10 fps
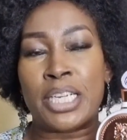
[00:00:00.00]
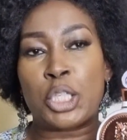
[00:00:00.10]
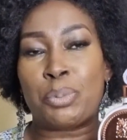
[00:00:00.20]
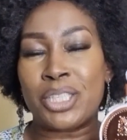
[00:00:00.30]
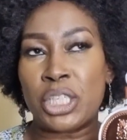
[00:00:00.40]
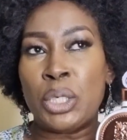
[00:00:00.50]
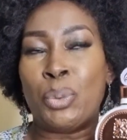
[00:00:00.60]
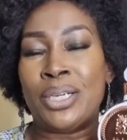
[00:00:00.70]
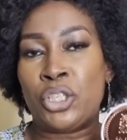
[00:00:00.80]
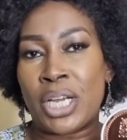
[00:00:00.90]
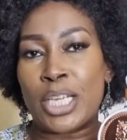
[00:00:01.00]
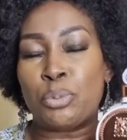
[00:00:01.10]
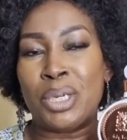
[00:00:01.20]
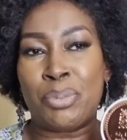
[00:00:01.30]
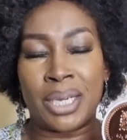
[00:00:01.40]
especially when
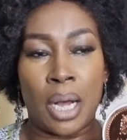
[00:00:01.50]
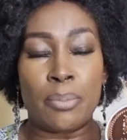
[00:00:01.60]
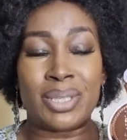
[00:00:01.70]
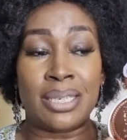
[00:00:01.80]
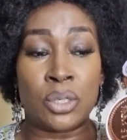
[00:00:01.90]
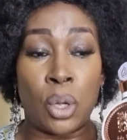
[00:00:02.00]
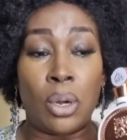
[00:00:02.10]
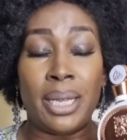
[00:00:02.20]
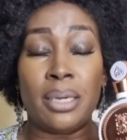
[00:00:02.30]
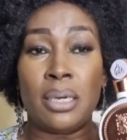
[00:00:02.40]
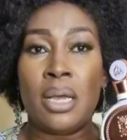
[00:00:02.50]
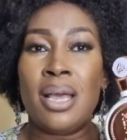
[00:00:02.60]
jasmine becomes indolic.